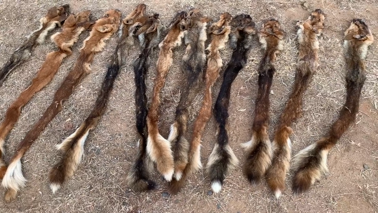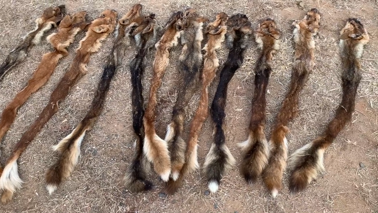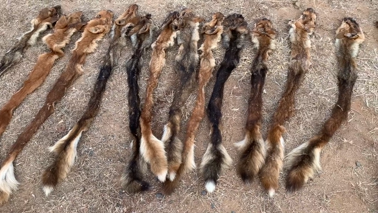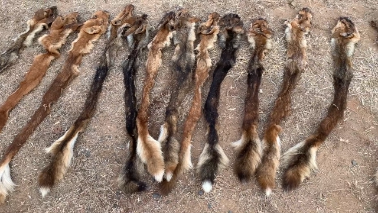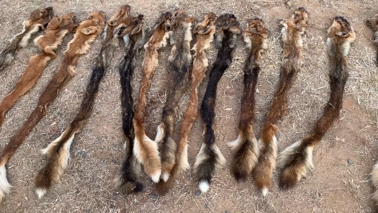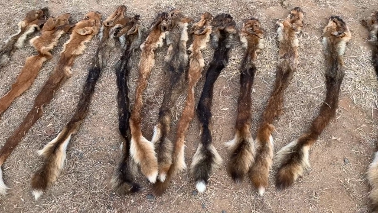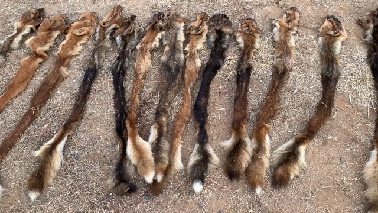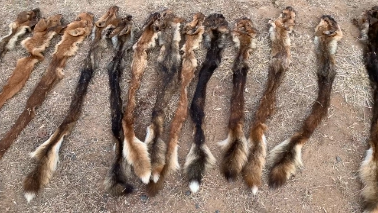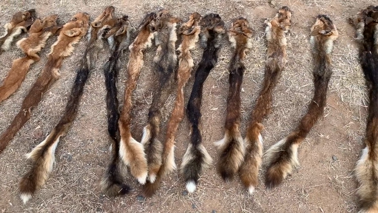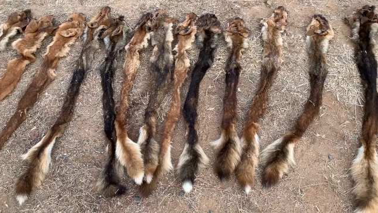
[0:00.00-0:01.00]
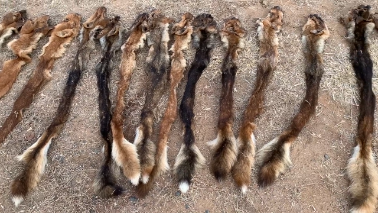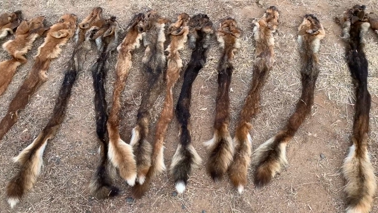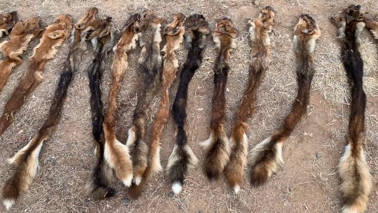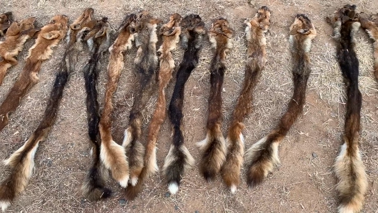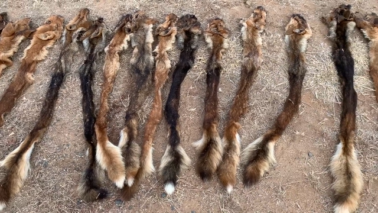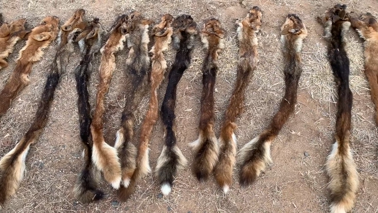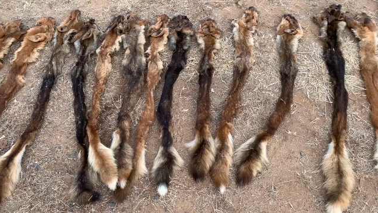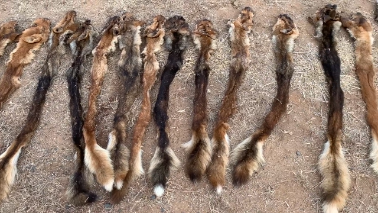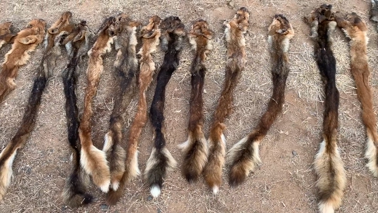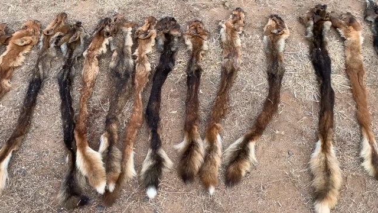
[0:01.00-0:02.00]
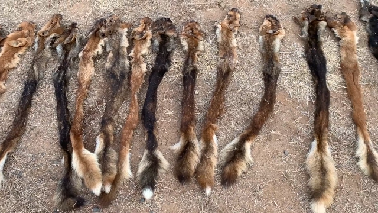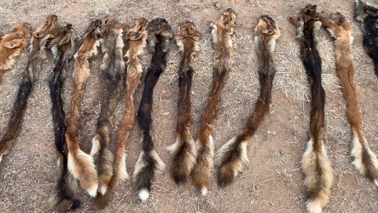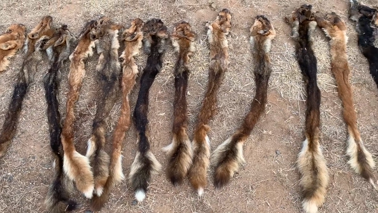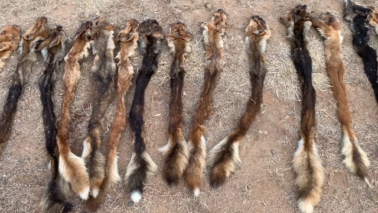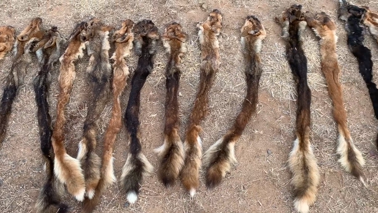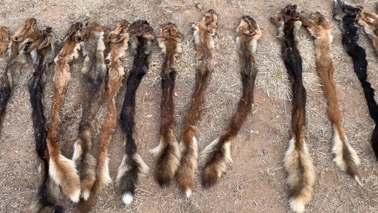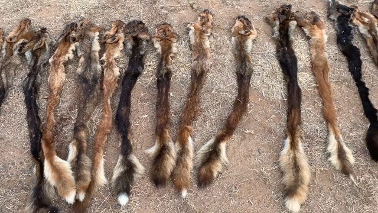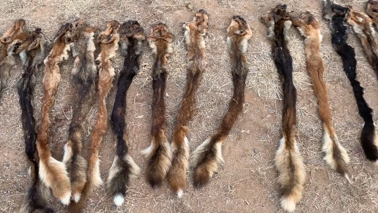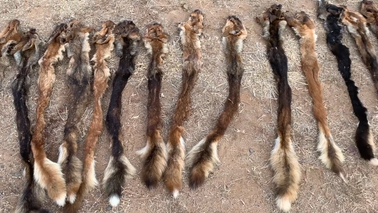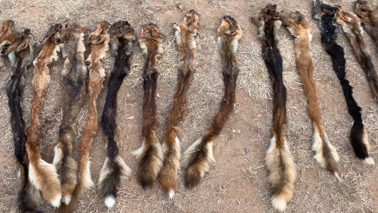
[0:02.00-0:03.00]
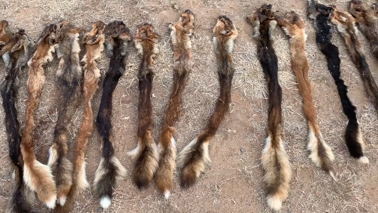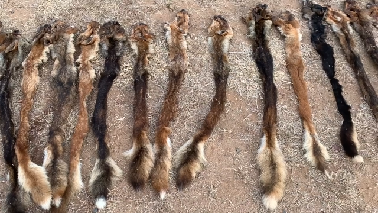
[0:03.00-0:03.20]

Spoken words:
No face is visible, so there are no lips to read.